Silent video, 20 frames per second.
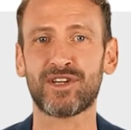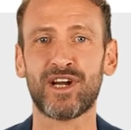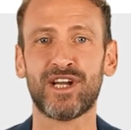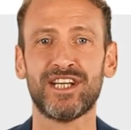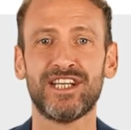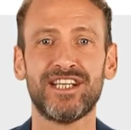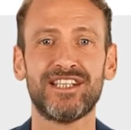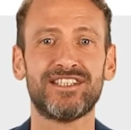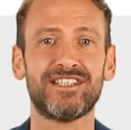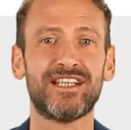
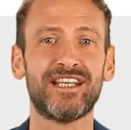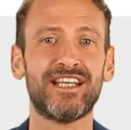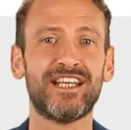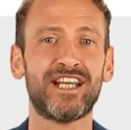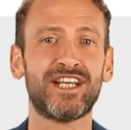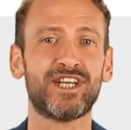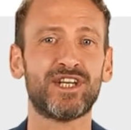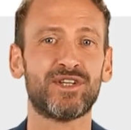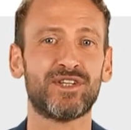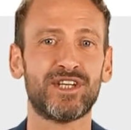audience
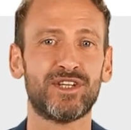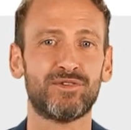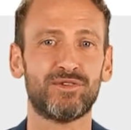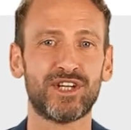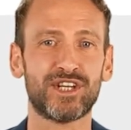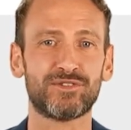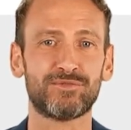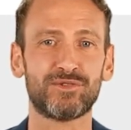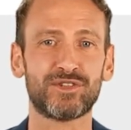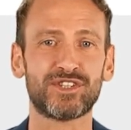that you can
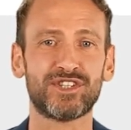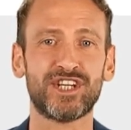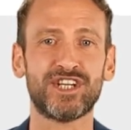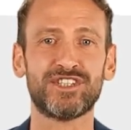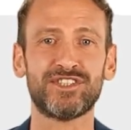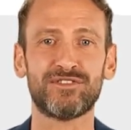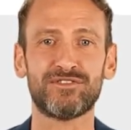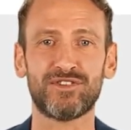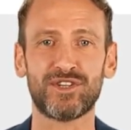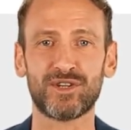reach with
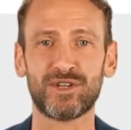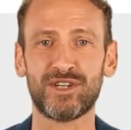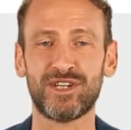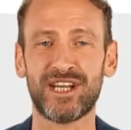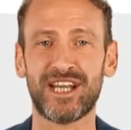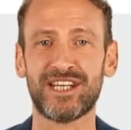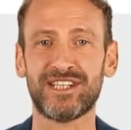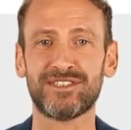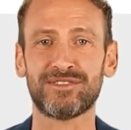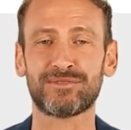just a few
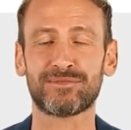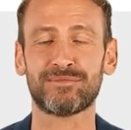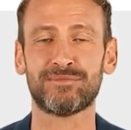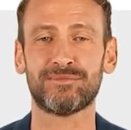clicks.